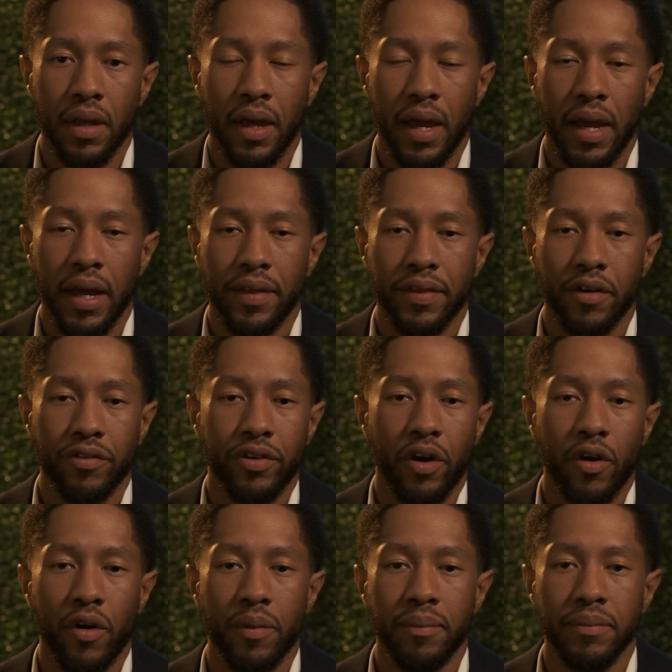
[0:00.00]
and their
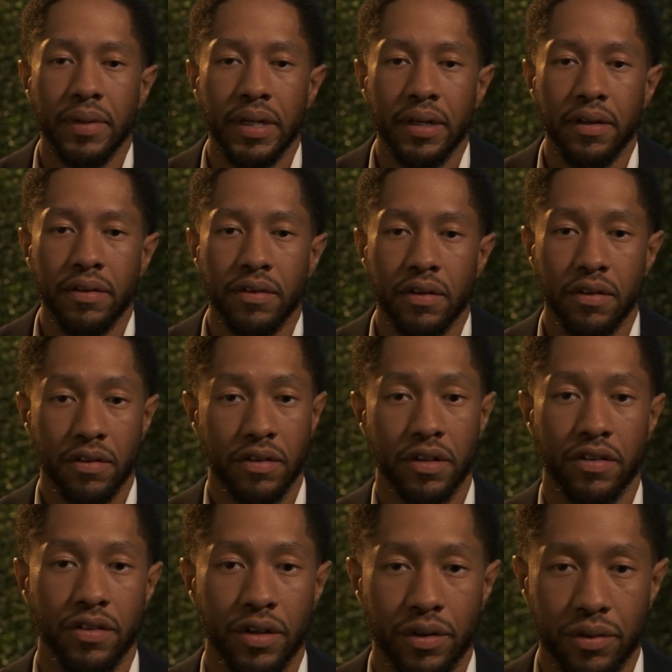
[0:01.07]
term is
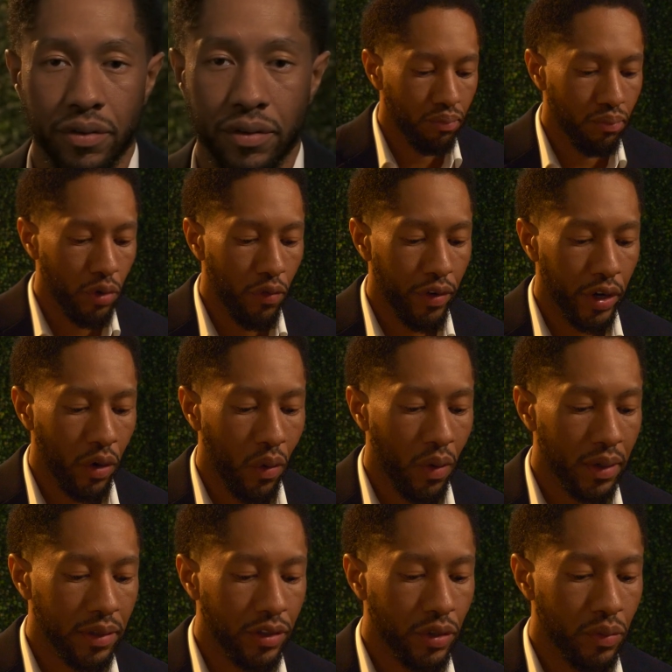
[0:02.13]
6 years. Moving
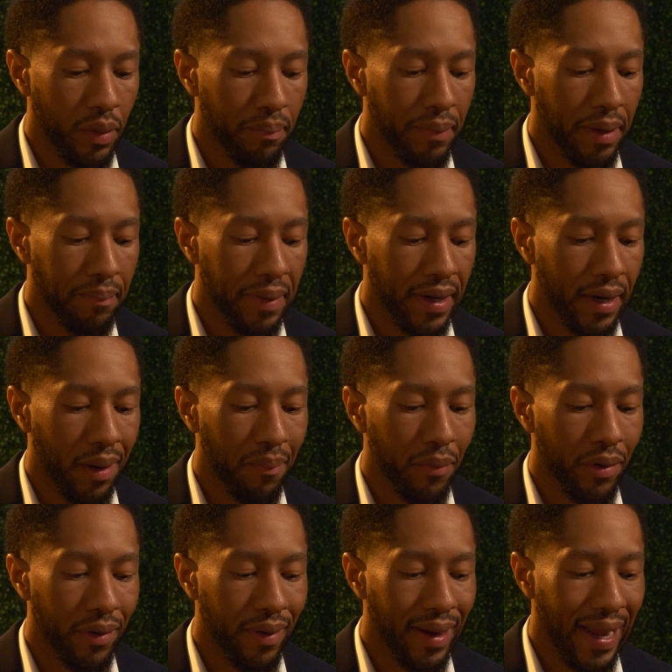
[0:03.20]
on to amendment
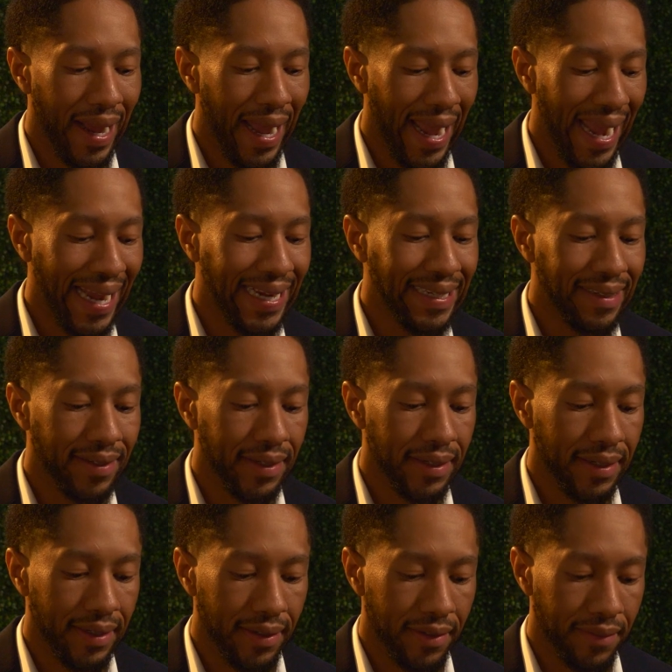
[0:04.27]
number
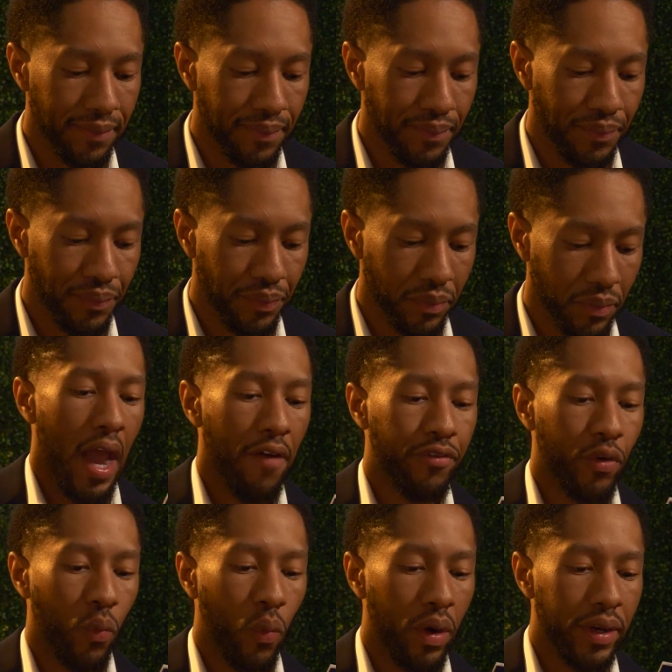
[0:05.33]
18.
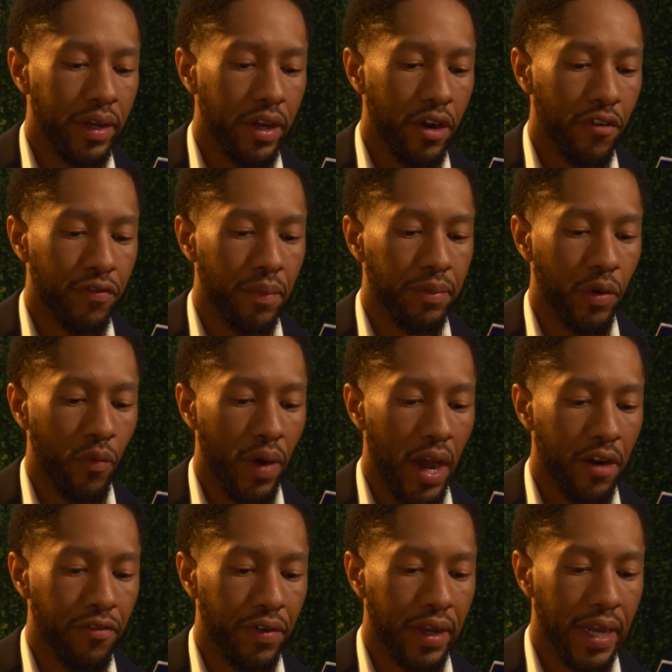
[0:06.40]
After 1 year from the
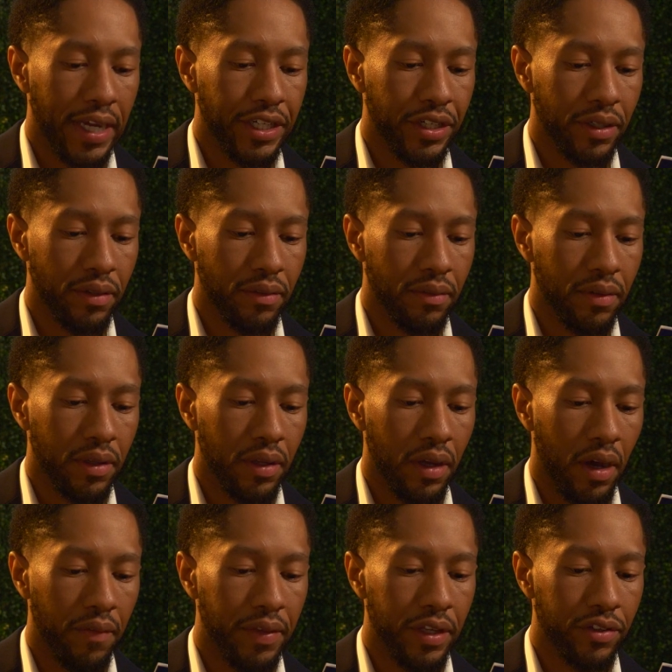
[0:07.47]
ratification
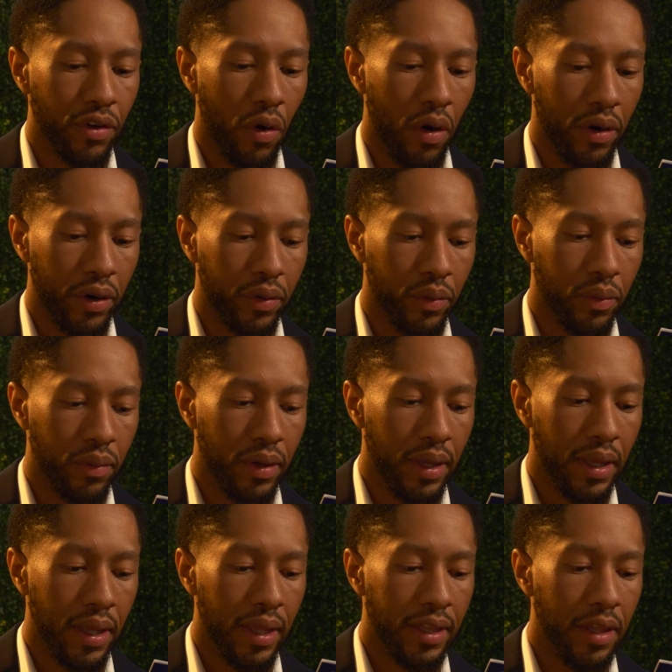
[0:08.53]
of this article,
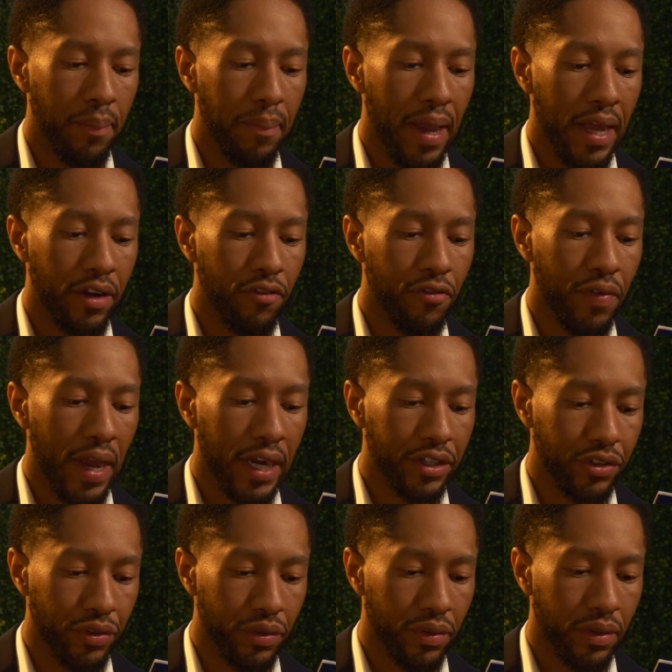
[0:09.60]
the
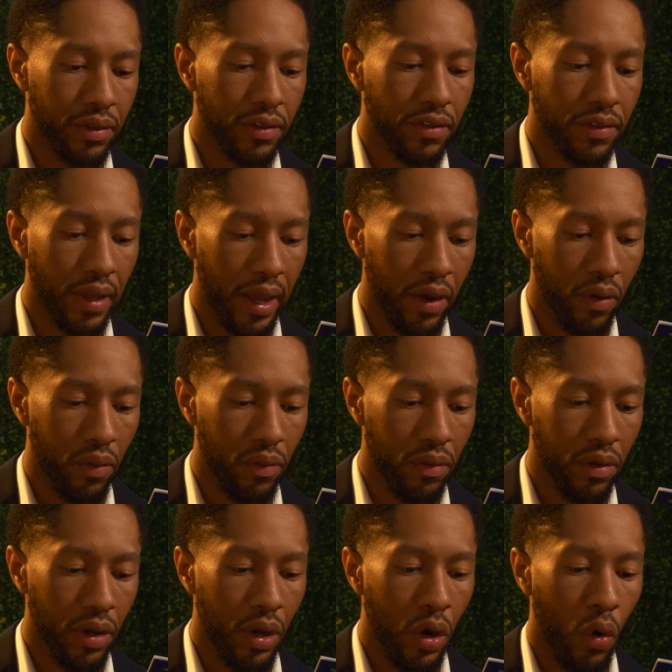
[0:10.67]
manufacture, sale,
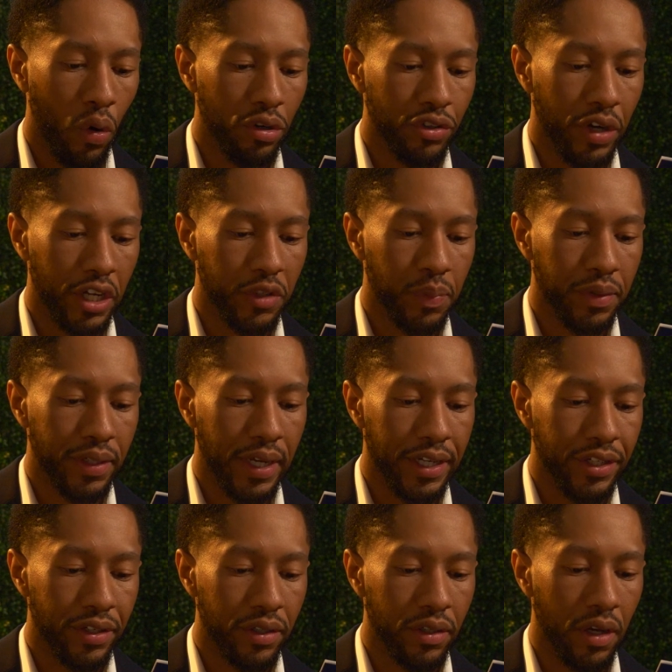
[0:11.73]
or
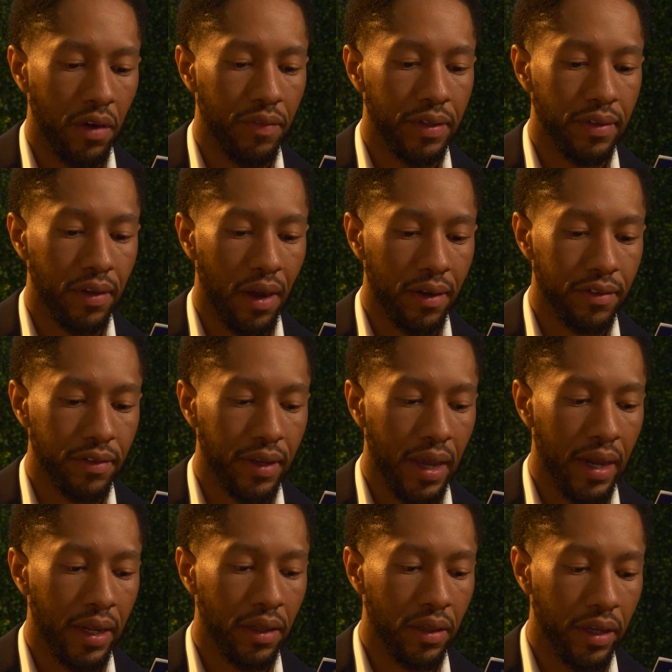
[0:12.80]
transportation of
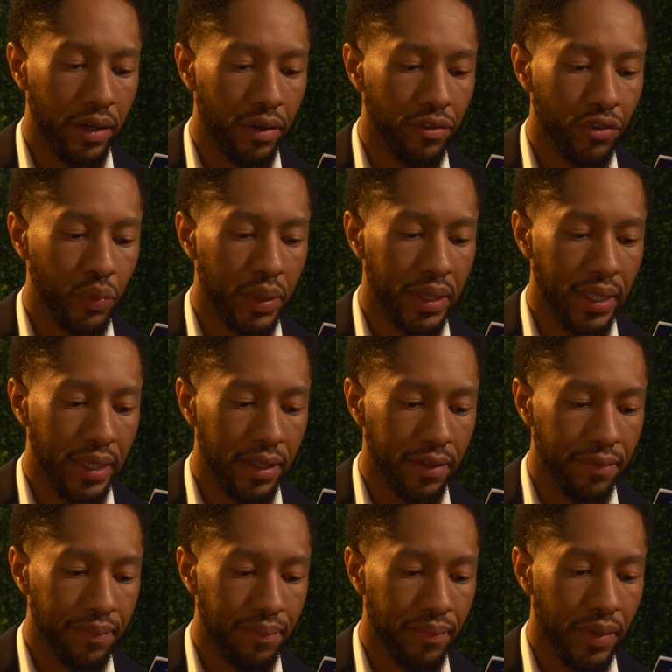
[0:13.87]
intoxicating liquors within,